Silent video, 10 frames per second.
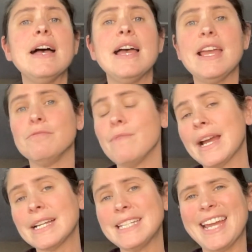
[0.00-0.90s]
A
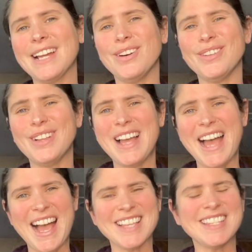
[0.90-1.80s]
rectangle
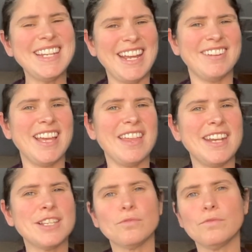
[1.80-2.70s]
has an area that
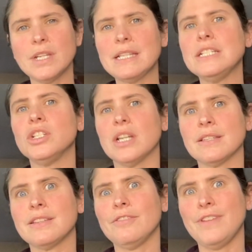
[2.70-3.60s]
is really
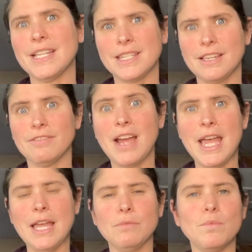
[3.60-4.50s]
just a fancy
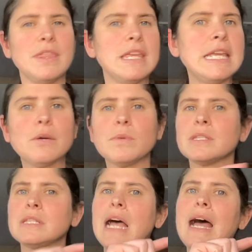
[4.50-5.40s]
array with equal
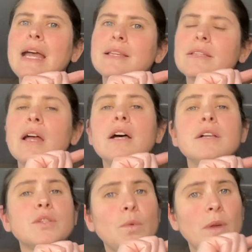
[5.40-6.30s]
size
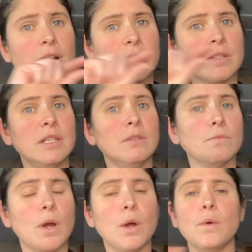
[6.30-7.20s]
squares in
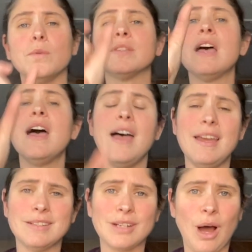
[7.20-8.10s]
rows
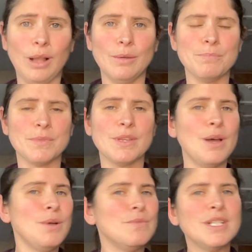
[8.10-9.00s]
and columns.
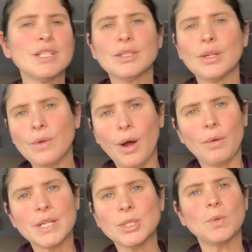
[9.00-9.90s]
We just don't
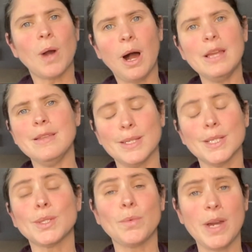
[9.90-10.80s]
always draw in the
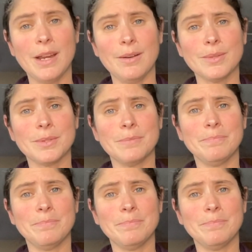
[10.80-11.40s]
squares.